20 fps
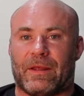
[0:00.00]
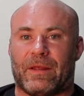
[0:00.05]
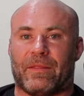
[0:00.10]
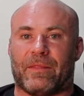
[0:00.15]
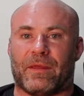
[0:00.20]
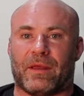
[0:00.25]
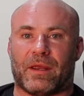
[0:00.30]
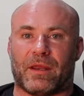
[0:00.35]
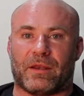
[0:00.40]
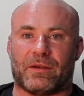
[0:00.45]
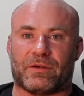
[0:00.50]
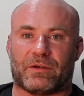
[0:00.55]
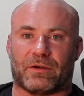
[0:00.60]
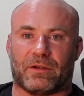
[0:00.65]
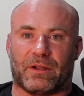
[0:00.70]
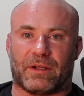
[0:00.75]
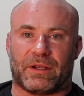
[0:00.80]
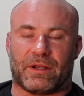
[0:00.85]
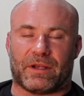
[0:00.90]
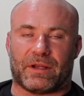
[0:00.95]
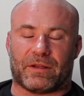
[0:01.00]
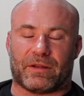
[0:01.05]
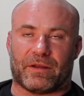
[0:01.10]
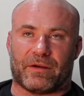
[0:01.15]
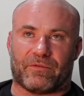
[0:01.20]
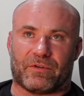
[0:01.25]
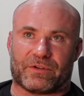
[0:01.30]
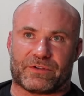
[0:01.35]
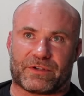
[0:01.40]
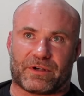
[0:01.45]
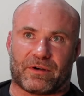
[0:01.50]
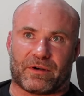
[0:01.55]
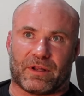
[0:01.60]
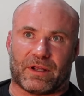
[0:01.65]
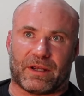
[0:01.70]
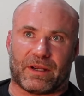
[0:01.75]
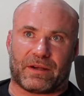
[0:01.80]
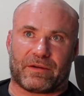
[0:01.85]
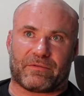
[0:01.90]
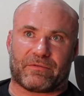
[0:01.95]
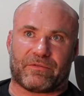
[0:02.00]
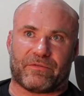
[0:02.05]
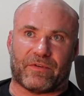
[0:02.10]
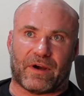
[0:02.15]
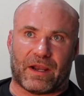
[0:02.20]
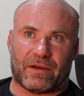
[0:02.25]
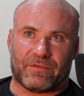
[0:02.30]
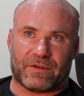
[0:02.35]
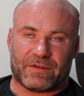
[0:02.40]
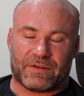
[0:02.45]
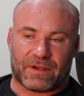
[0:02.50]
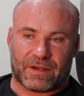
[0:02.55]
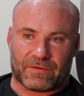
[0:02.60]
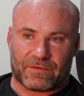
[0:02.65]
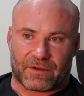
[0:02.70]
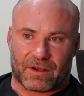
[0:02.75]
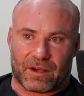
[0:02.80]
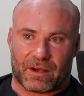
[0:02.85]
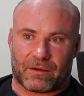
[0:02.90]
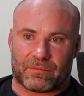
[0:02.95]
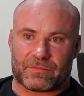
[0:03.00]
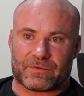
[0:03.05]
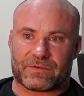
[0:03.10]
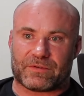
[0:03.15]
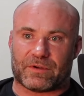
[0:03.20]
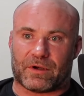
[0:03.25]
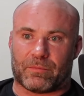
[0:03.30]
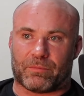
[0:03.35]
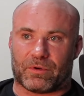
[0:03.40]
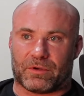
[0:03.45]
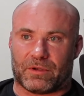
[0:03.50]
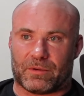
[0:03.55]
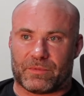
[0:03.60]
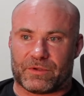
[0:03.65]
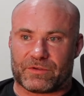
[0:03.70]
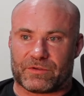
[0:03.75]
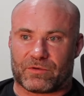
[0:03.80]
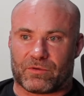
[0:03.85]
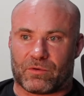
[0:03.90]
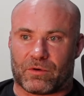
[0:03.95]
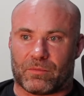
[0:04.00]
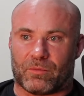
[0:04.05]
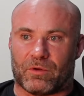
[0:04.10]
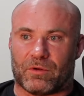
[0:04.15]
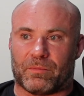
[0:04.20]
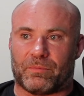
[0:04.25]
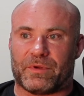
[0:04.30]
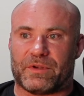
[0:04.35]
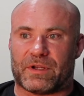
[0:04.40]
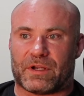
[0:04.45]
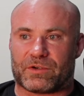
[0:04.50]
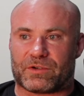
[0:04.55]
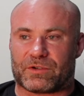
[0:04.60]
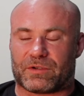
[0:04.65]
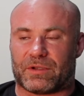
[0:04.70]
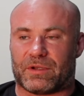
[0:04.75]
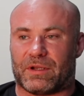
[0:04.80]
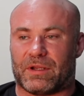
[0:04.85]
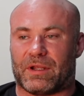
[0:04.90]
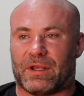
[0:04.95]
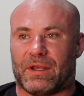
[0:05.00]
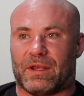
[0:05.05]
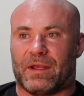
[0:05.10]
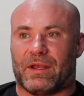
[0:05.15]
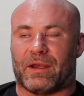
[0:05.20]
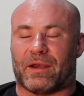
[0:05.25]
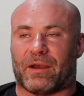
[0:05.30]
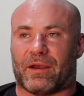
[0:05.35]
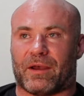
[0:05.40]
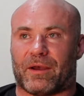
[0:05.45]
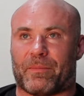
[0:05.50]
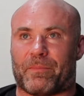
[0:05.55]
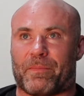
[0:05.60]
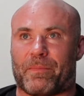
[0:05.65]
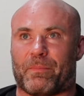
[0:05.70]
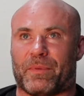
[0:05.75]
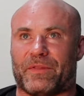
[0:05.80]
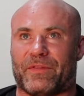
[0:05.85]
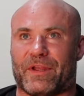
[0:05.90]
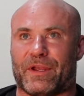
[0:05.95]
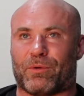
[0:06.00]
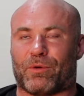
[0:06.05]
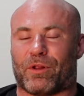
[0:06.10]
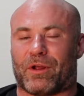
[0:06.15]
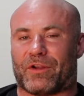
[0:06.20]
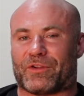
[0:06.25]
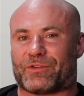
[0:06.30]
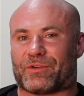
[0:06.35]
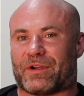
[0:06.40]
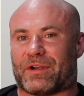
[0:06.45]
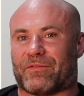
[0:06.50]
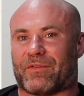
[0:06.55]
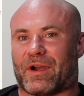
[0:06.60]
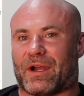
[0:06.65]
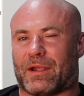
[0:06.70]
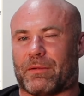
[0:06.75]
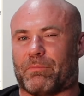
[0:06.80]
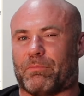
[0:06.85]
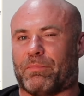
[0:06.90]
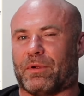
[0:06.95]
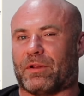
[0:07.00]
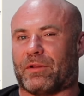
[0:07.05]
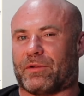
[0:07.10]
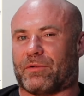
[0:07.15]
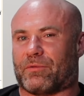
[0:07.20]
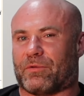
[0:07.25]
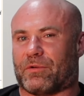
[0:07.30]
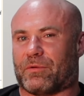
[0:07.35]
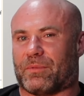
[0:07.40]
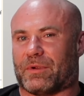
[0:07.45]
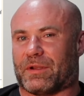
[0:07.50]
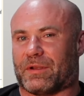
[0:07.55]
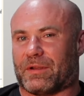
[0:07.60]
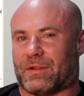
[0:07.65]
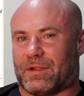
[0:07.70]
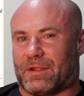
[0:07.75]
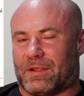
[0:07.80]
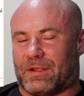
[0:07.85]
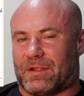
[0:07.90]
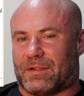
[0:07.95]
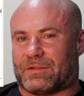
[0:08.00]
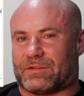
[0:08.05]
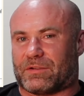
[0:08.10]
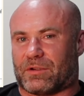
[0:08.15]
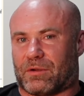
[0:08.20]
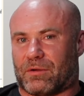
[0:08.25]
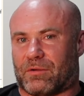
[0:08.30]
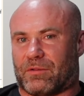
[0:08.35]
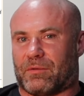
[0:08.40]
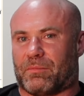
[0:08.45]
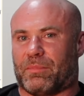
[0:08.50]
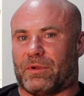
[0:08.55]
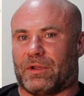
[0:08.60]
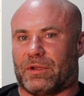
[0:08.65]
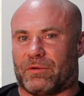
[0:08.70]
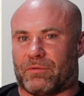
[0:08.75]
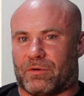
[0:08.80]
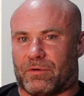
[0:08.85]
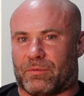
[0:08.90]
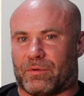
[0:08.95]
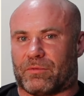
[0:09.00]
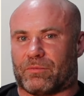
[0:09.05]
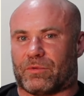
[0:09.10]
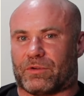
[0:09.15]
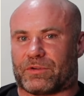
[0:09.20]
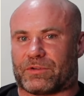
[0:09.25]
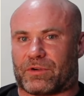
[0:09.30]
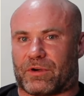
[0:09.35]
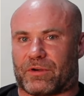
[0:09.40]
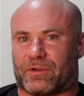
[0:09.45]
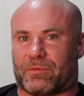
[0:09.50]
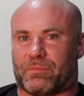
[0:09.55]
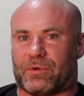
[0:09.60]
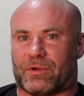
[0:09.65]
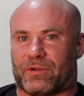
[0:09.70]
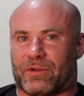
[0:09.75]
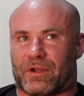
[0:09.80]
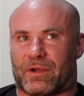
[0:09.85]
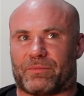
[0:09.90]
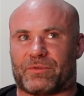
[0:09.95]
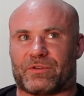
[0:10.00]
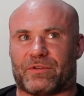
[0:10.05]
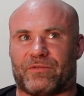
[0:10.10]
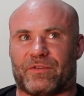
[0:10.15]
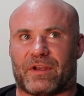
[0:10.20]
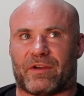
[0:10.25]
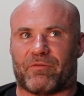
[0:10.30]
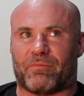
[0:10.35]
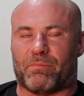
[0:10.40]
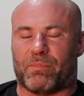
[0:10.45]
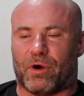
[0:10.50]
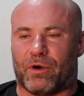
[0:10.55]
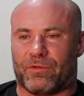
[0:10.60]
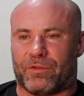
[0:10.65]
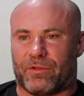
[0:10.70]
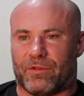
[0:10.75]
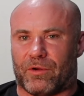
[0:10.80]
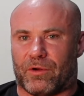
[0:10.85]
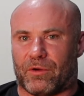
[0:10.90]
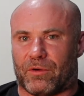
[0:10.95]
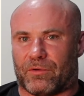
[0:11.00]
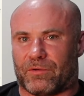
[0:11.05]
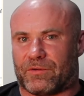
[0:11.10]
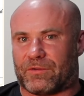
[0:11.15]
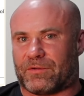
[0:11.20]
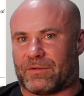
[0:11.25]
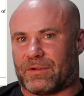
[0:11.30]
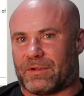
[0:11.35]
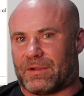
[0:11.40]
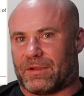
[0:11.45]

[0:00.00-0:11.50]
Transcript: then you're looking at levels that are like 5 to 10 times upper limits of normal potentially. But they will also have high bilirubin. So the bilirubin will start to build up. So if you have both of those,